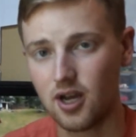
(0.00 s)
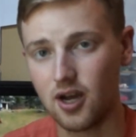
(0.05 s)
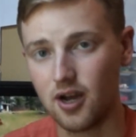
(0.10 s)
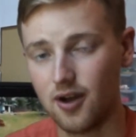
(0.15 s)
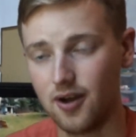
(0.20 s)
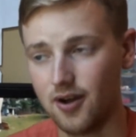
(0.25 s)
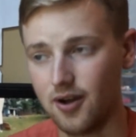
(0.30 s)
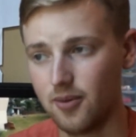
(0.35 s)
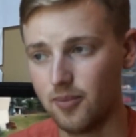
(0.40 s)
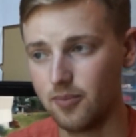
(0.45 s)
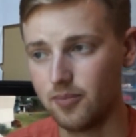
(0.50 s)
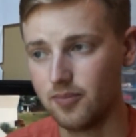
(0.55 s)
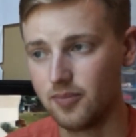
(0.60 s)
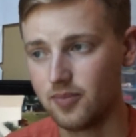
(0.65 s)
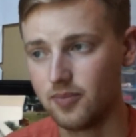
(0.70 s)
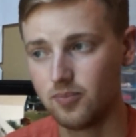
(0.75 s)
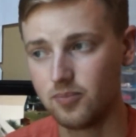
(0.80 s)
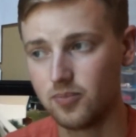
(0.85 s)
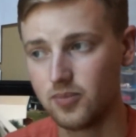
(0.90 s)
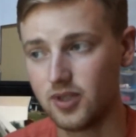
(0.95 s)

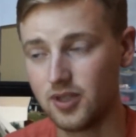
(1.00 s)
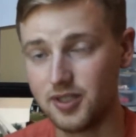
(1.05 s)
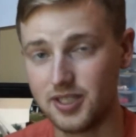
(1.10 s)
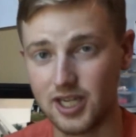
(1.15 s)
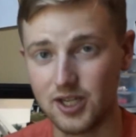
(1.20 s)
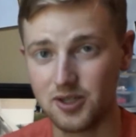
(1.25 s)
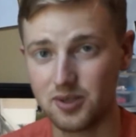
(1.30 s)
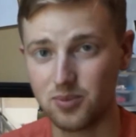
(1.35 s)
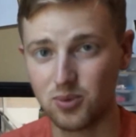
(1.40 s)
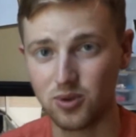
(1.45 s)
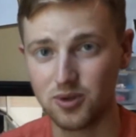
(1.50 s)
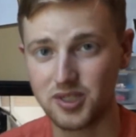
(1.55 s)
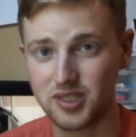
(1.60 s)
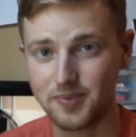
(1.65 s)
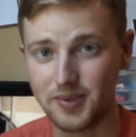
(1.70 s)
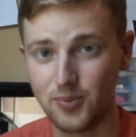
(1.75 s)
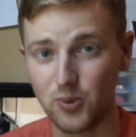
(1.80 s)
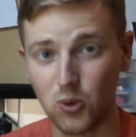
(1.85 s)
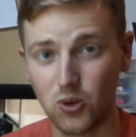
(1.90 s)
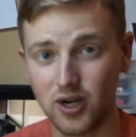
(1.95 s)
the Deli Boys,
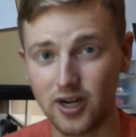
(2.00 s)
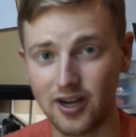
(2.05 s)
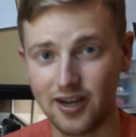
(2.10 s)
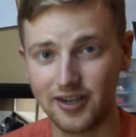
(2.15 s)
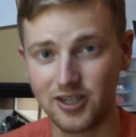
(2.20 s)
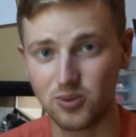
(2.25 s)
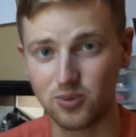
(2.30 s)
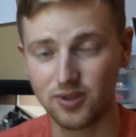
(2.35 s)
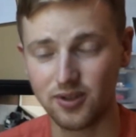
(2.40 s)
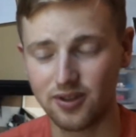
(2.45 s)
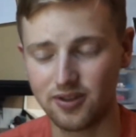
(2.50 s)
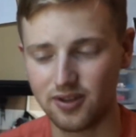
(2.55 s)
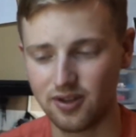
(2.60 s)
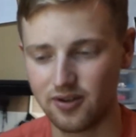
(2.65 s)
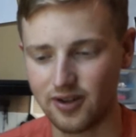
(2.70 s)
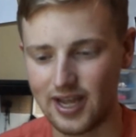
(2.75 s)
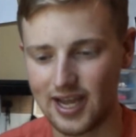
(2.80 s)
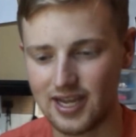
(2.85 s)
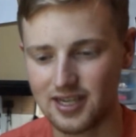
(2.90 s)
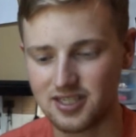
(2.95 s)
people who I hiked with the
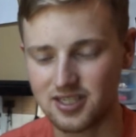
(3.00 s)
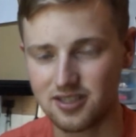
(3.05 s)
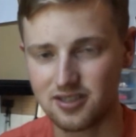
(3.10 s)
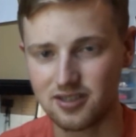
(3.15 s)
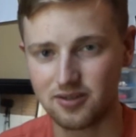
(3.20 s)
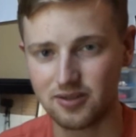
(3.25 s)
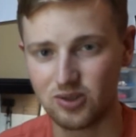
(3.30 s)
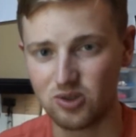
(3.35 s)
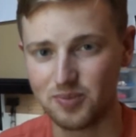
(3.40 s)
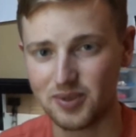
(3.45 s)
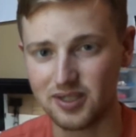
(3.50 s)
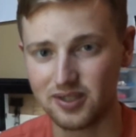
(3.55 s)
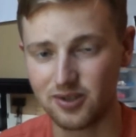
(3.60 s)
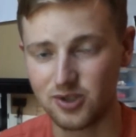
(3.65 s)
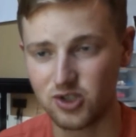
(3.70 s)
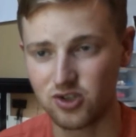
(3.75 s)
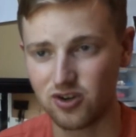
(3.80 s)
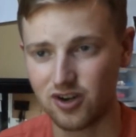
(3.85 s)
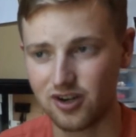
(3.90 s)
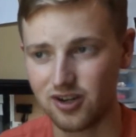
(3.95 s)
last little bit of the
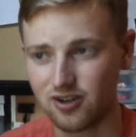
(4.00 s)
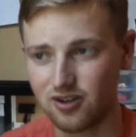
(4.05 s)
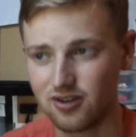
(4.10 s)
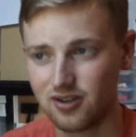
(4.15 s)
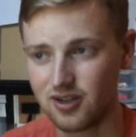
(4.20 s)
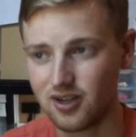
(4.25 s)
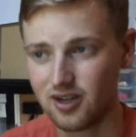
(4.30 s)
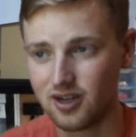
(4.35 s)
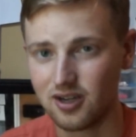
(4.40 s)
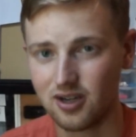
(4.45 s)
trail,